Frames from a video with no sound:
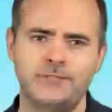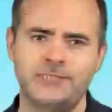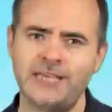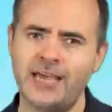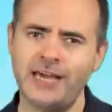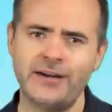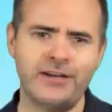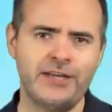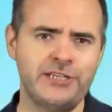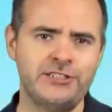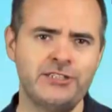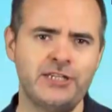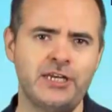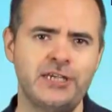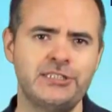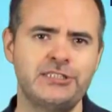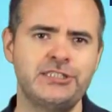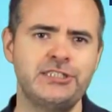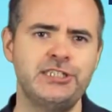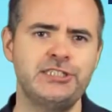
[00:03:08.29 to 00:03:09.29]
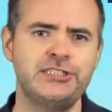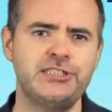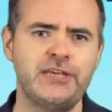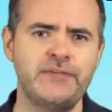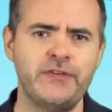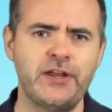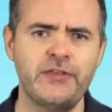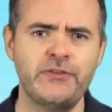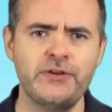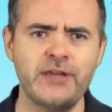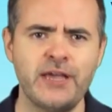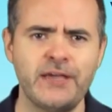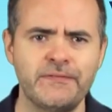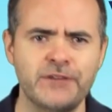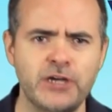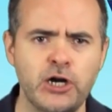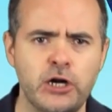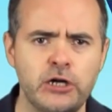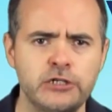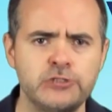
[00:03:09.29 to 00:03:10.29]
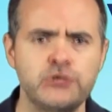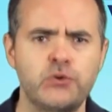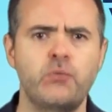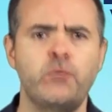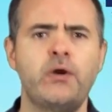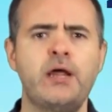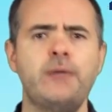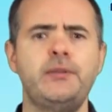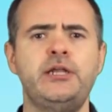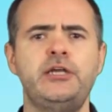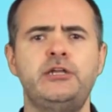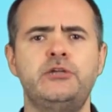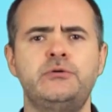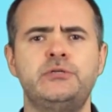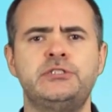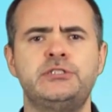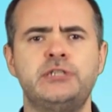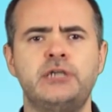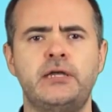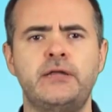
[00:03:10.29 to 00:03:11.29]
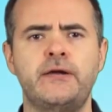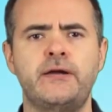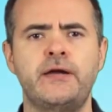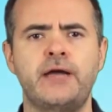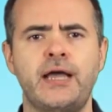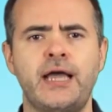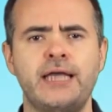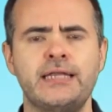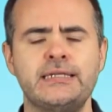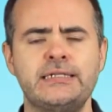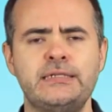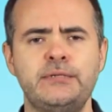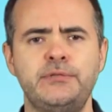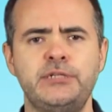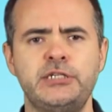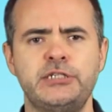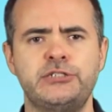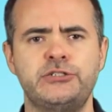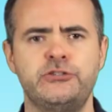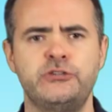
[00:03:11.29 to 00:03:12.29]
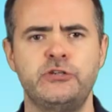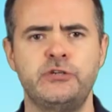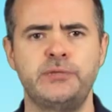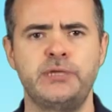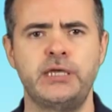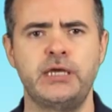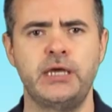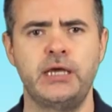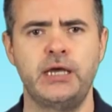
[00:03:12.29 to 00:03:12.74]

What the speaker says: Saturday, July 6th, you have another day of cars ramming into each other at the Demolition Derby.